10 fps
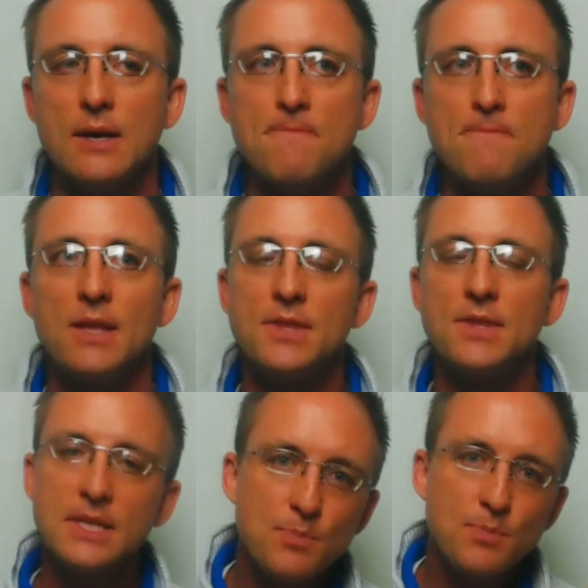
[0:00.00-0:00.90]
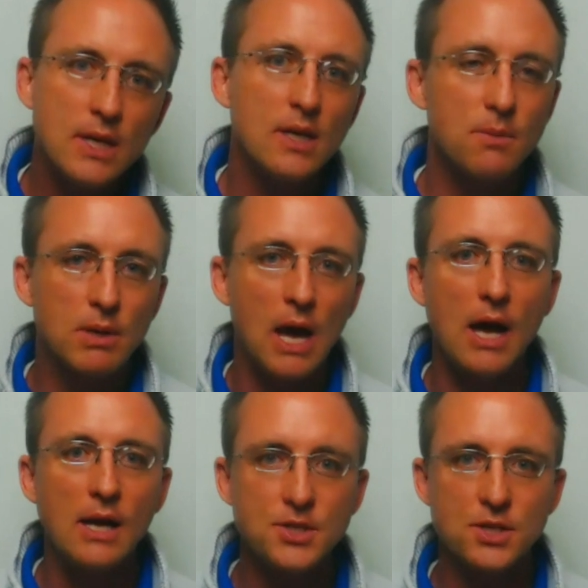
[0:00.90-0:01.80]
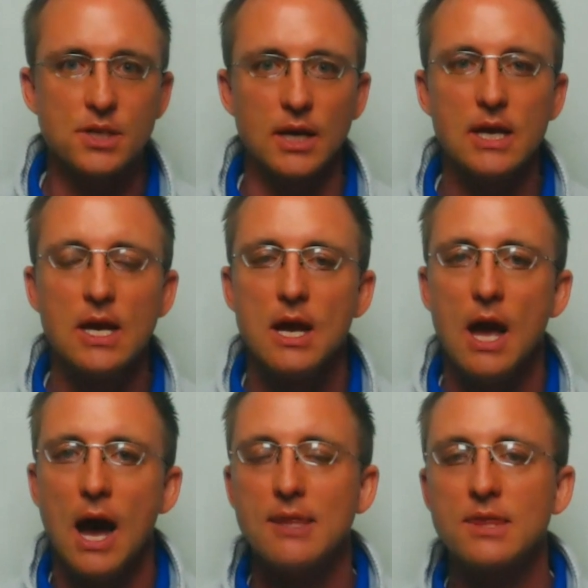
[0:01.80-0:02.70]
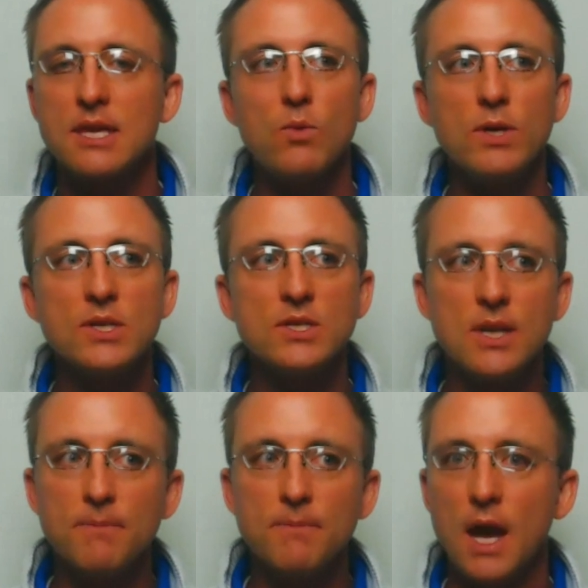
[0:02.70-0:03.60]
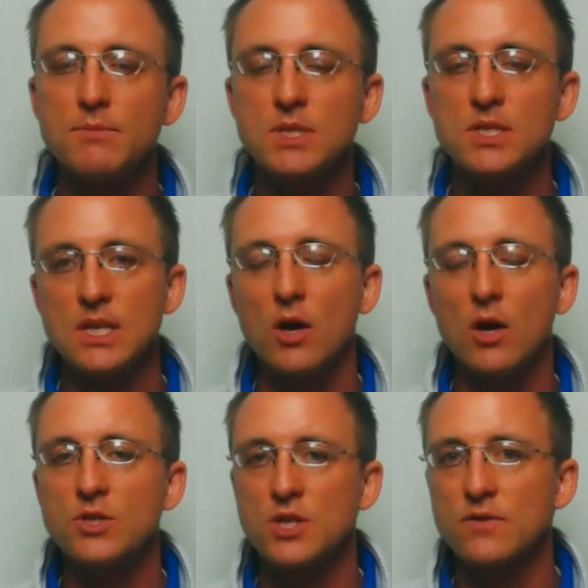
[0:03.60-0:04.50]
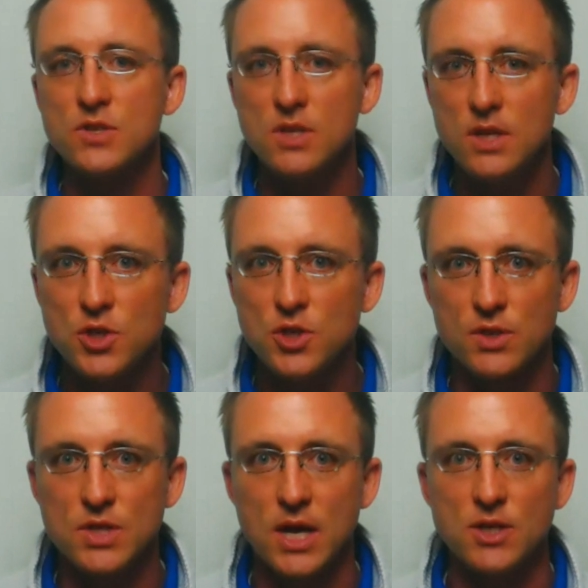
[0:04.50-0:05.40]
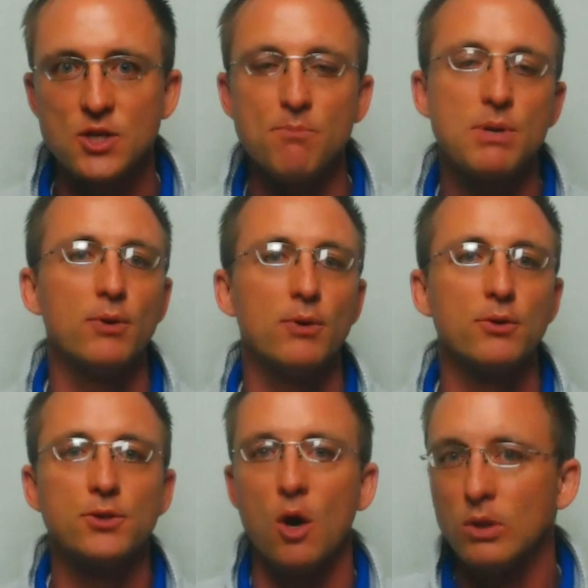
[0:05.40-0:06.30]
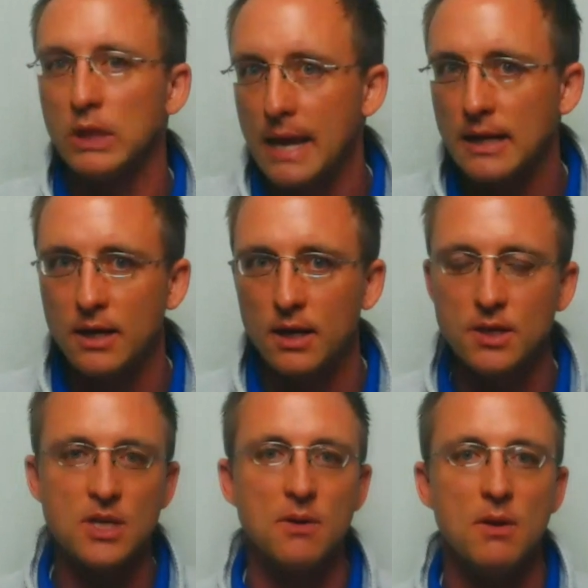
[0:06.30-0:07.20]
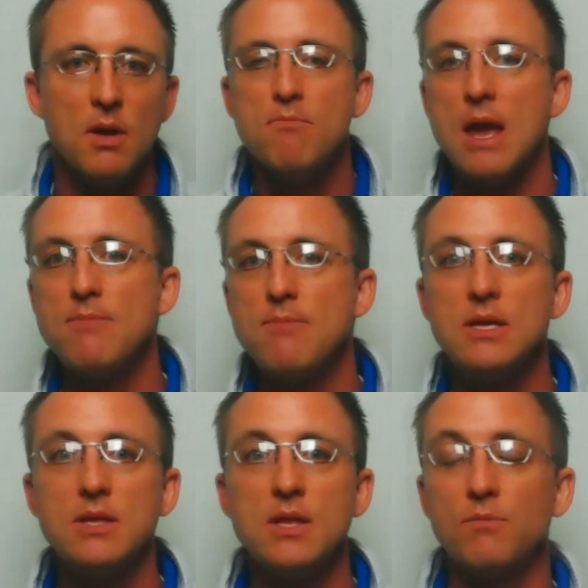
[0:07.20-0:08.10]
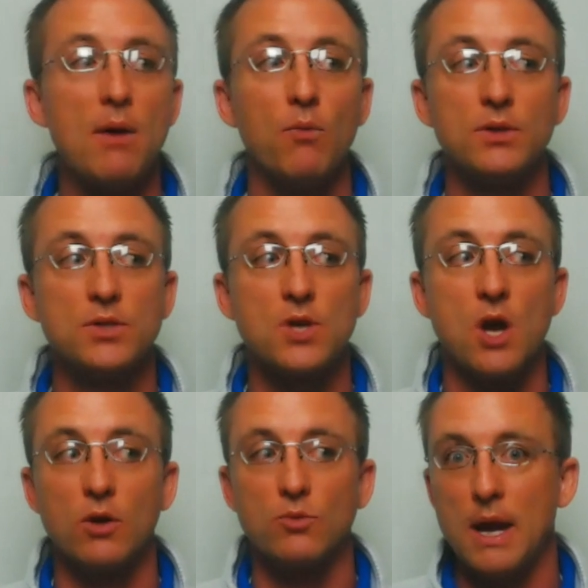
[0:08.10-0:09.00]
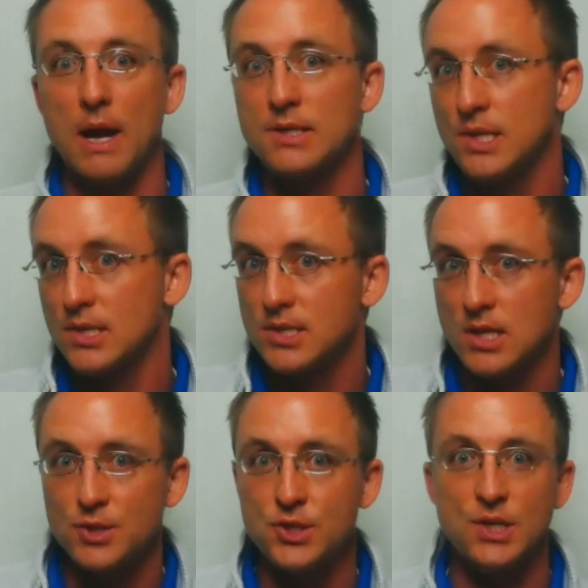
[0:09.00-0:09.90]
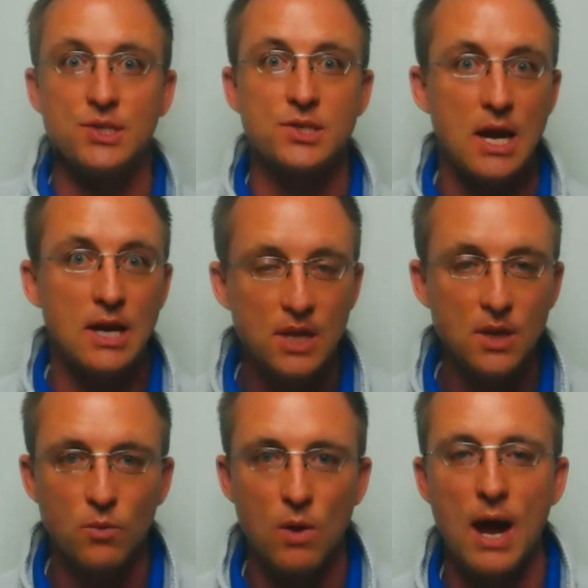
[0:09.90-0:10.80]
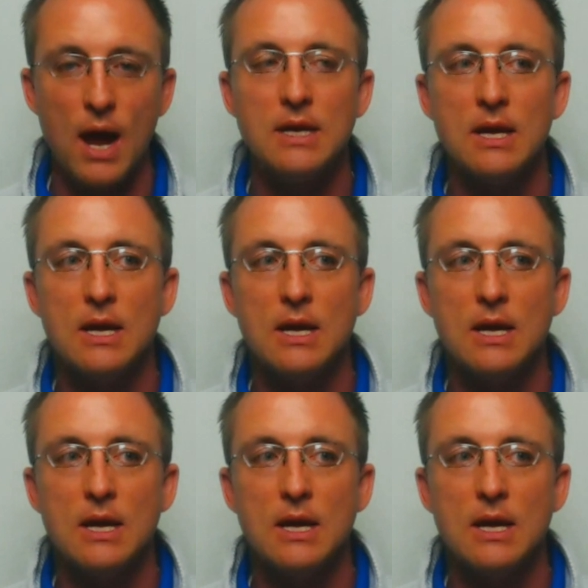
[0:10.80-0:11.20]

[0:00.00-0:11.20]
I think that's because subconsciously, I think we sometimes see ourselves as an insurance agent. People don't like us, and maybe they met with and talked with my assistant and she didn't say anything right.